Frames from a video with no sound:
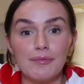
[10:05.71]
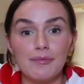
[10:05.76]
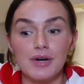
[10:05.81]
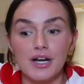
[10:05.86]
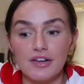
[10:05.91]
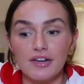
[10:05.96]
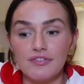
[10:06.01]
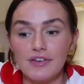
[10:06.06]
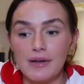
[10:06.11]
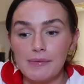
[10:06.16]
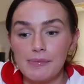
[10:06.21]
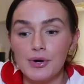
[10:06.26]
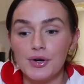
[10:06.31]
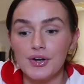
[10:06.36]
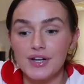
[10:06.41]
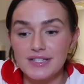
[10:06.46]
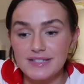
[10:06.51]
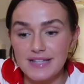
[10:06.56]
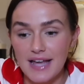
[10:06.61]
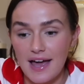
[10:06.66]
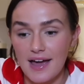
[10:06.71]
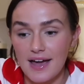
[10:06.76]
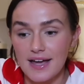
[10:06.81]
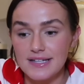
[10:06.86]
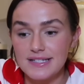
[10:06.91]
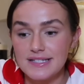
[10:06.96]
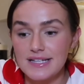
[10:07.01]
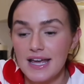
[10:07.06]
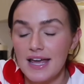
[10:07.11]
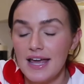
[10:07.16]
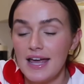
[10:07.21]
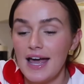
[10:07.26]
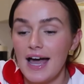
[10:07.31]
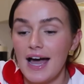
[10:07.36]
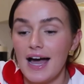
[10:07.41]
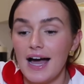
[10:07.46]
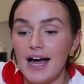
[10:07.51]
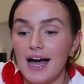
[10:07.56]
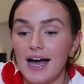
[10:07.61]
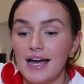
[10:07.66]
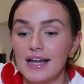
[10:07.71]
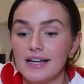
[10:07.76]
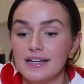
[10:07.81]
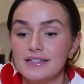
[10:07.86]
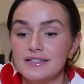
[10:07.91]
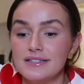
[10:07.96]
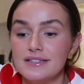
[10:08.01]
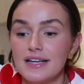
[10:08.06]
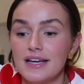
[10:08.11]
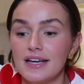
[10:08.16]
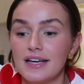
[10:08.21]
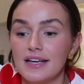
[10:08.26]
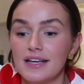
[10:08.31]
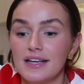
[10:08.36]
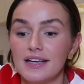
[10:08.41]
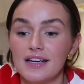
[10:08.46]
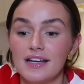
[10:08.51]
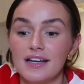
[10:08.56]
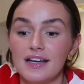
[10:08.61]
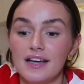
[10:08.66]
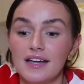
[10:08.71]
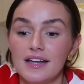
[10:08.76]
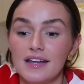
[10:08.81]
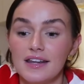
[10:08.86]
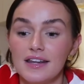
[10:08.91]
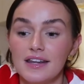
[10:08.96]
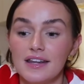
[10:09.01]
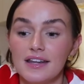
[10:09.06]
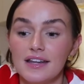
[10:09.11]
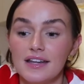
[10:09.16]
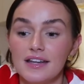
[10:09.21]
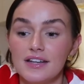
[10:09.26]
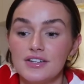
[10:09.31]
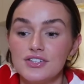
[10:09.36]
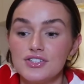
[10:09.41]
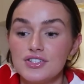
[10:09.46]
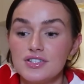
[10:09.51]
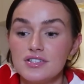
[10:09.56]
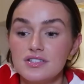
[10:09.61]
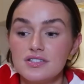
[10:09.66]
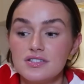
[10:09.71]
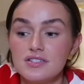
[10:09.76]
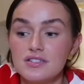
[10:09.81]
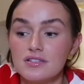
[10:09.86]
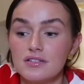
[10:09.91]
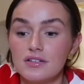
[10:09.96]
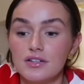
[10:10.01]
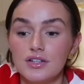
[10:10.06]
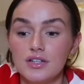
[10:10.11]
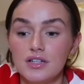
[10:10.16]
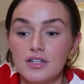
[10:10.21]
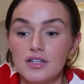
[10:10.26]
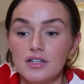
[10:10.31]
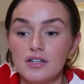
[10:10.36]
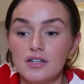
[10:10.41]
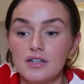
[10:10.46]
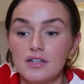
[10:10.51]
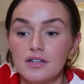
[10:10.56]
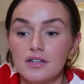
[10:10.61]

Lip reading: I'm gonna flip it on its head, and it's just gonna,